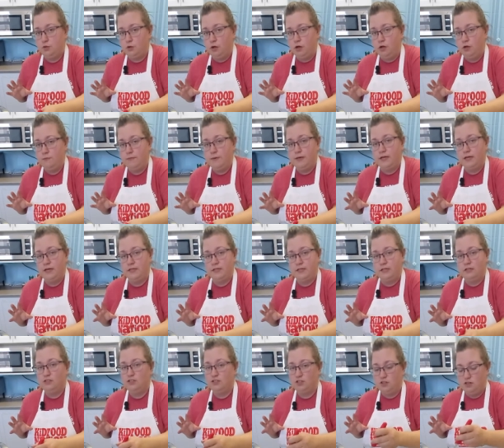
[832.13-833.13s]
long because
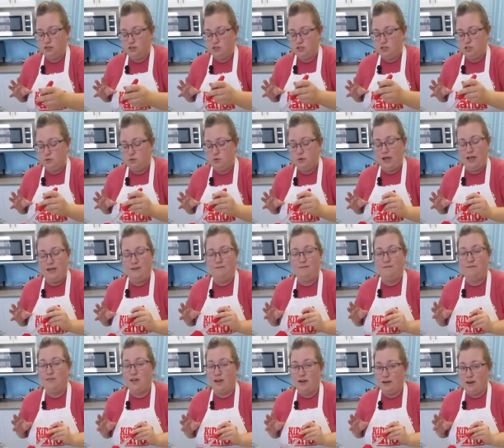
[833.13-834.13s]
it'll turn into a
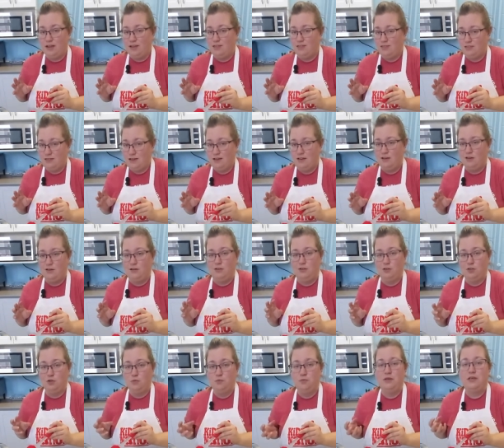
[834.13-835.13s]
very thick,
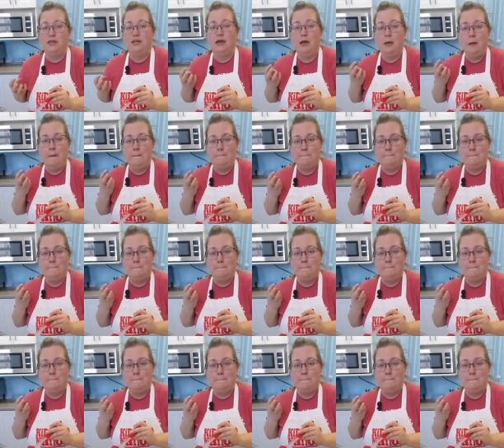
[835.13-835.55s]
gloopy,